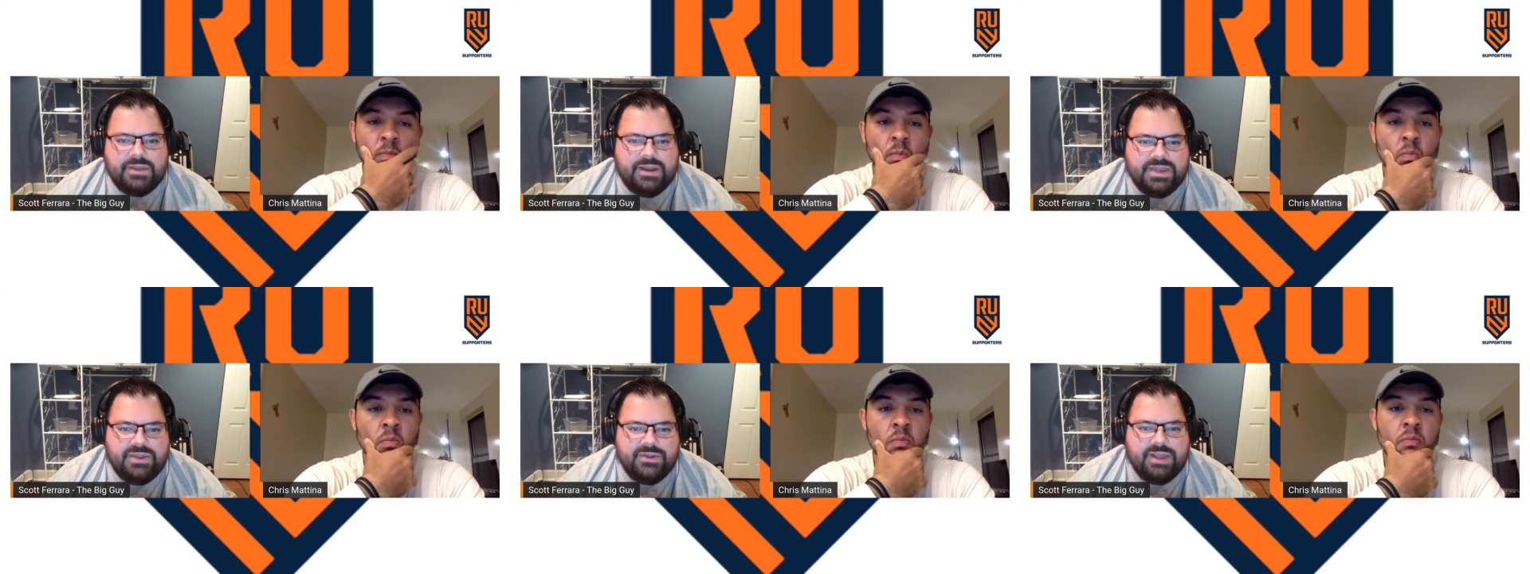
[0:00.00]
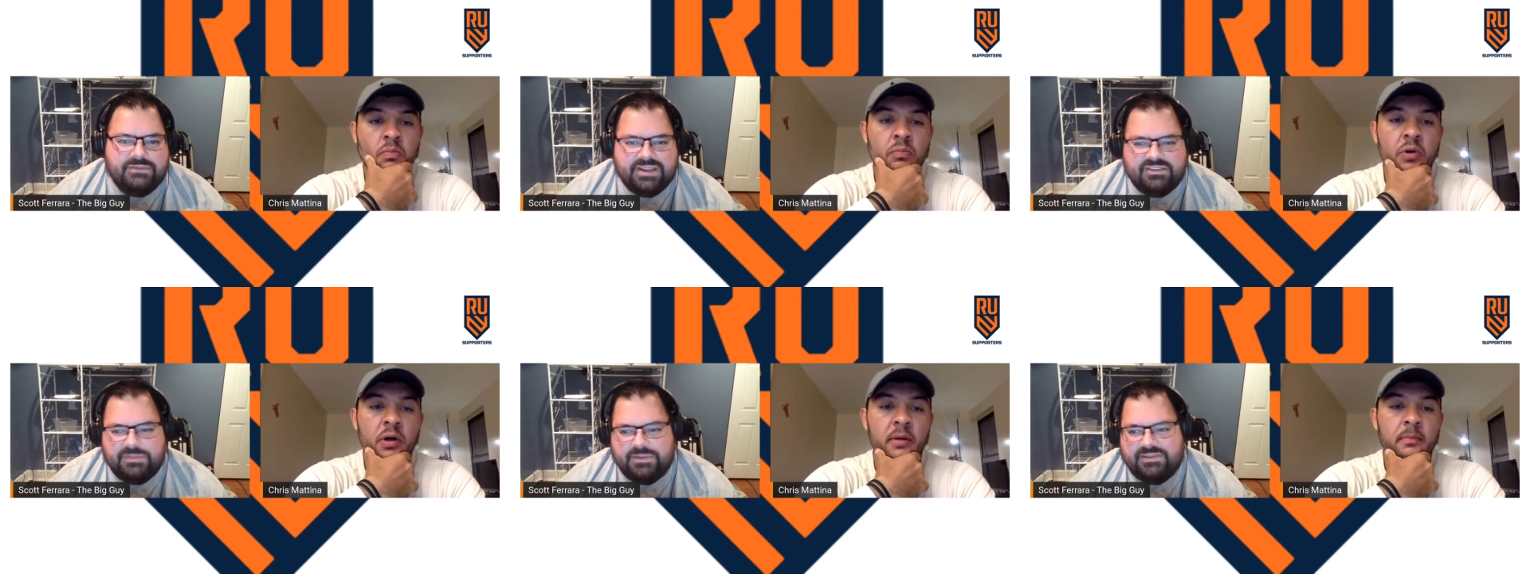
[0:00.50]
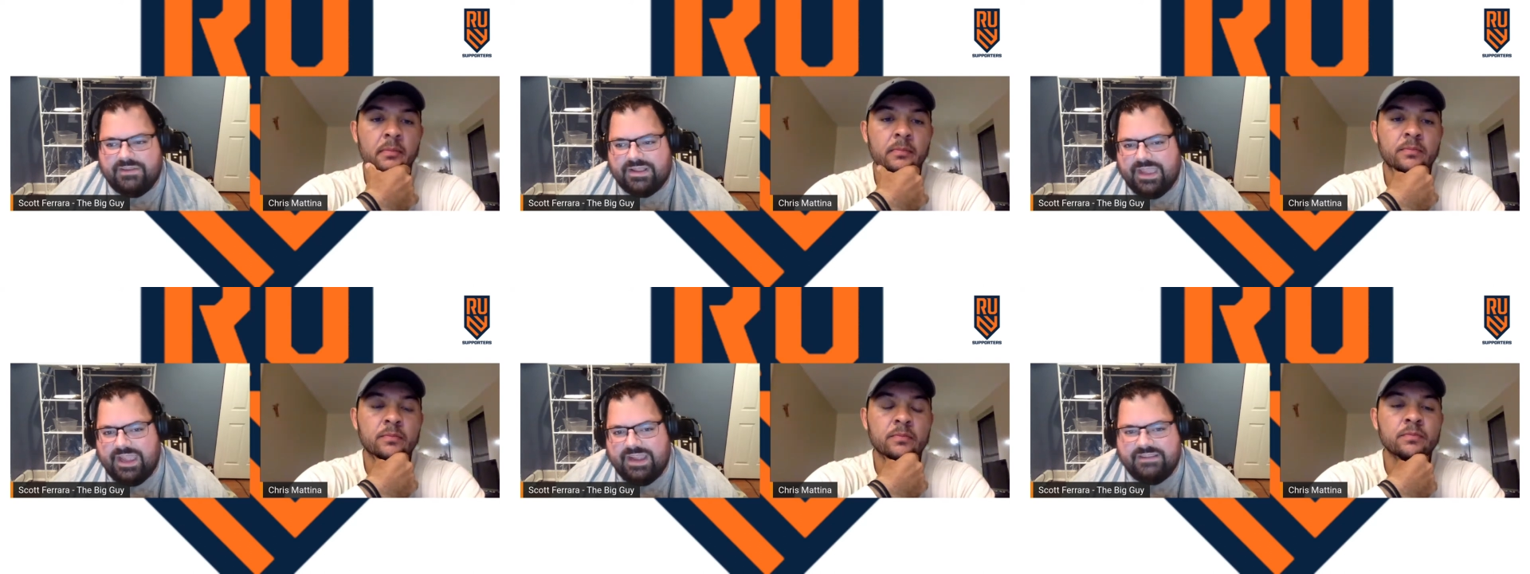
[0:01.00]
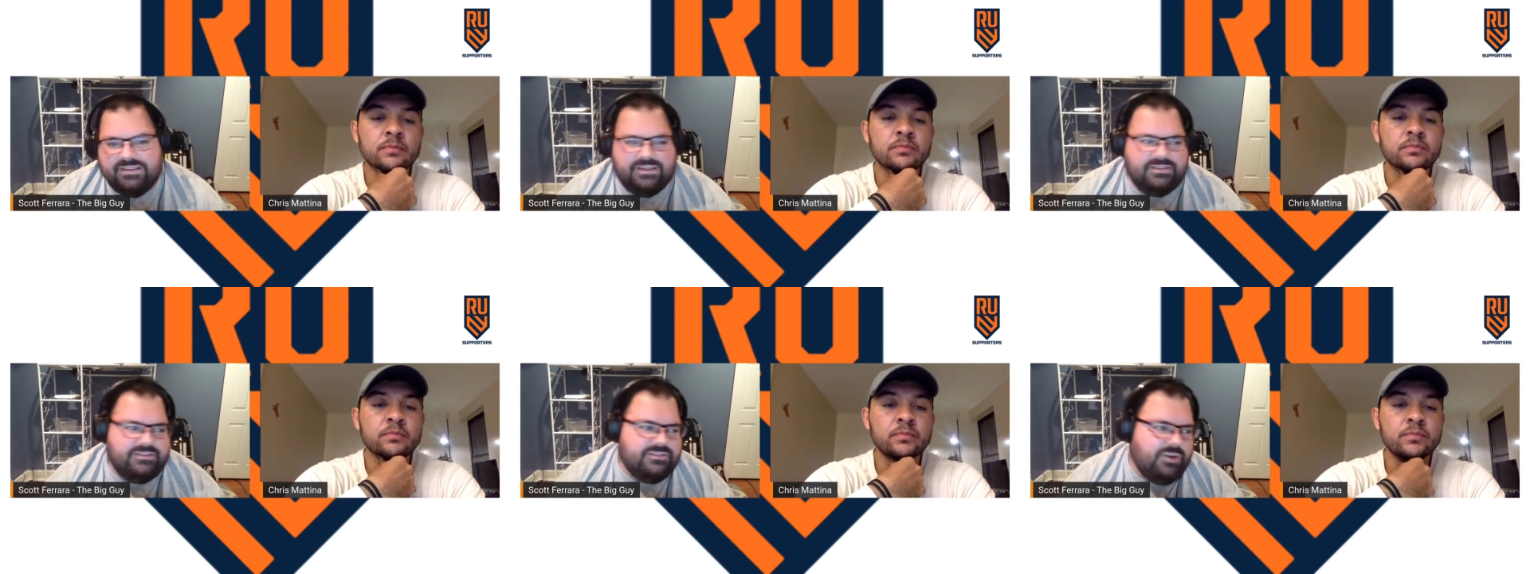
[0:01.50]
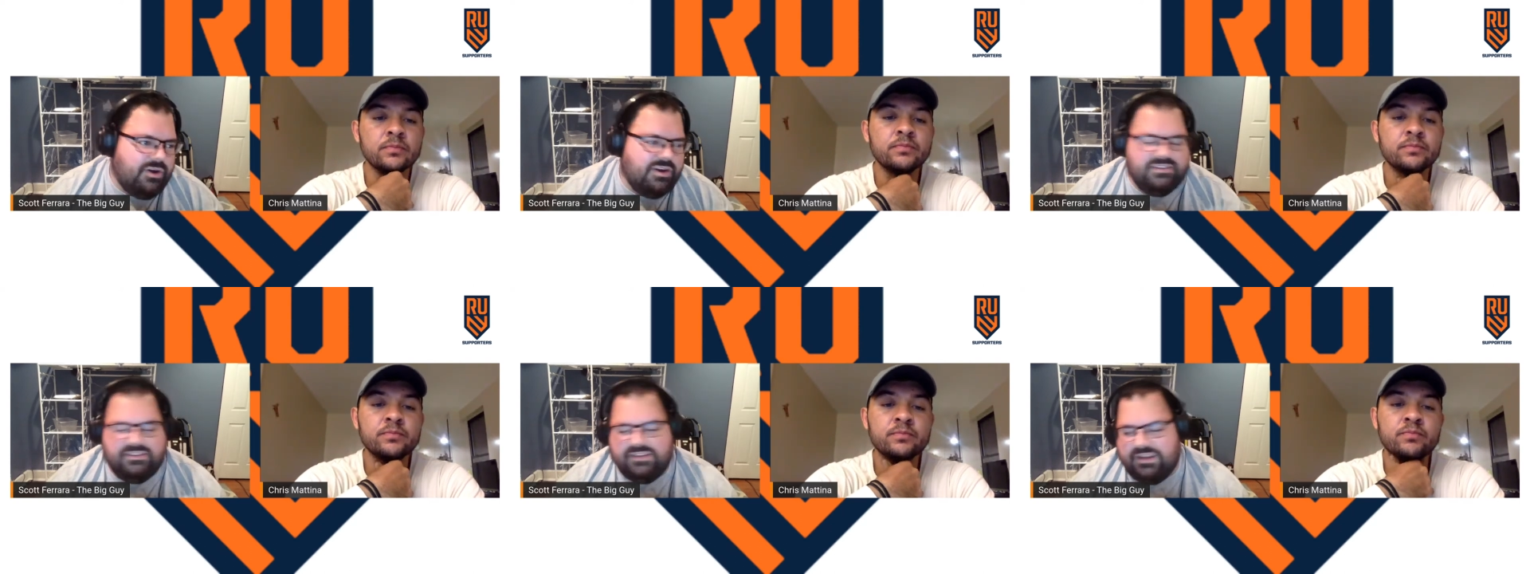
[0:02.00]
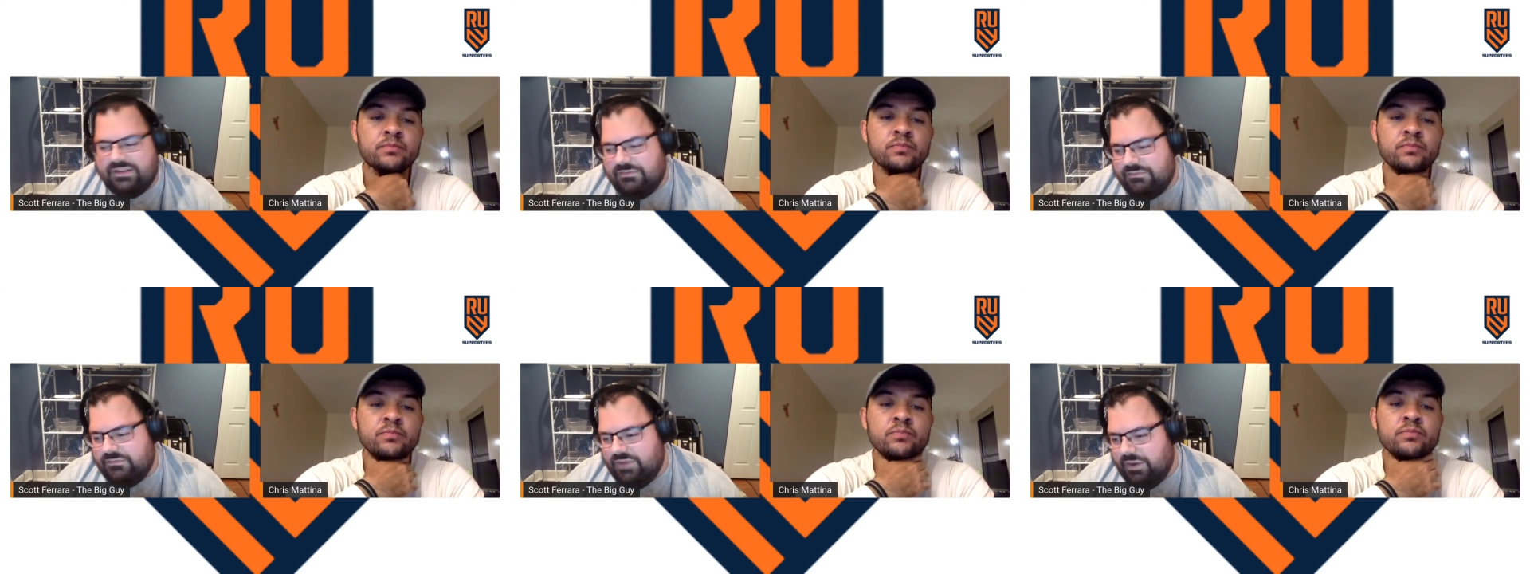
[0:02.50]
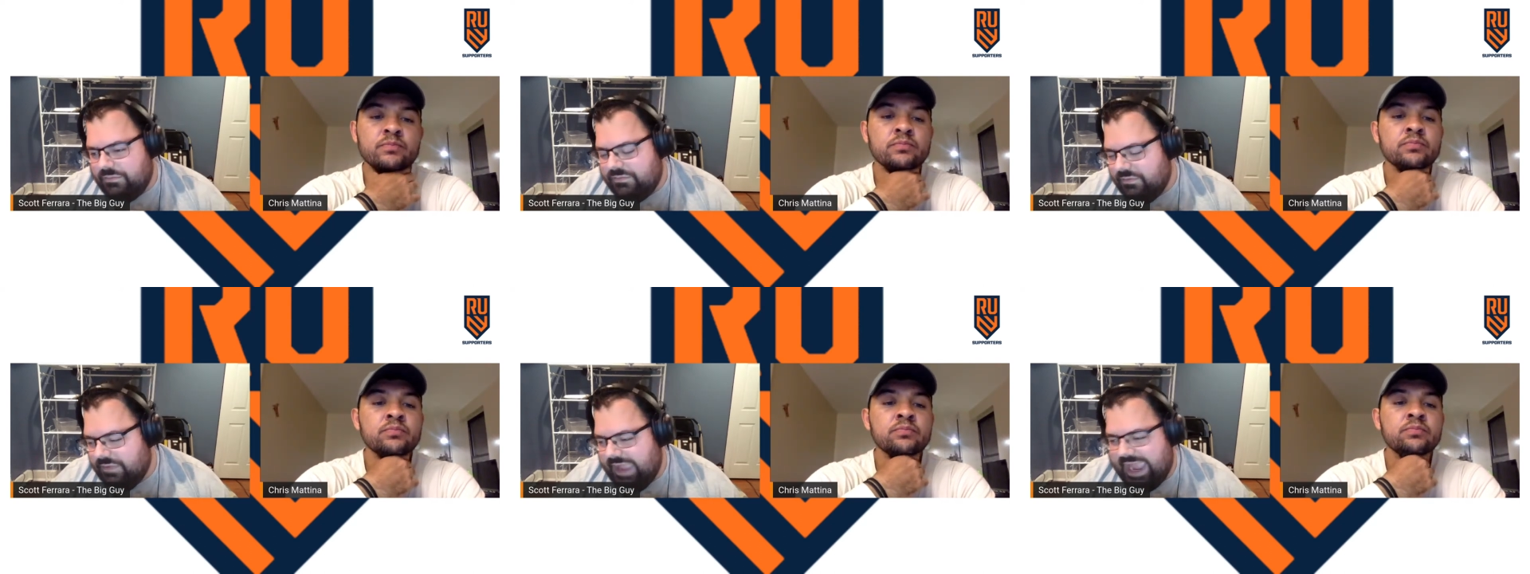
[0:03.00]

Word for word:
Speaker 1: But I mean, do you have like a specific thing? Is it the songs? Is it you know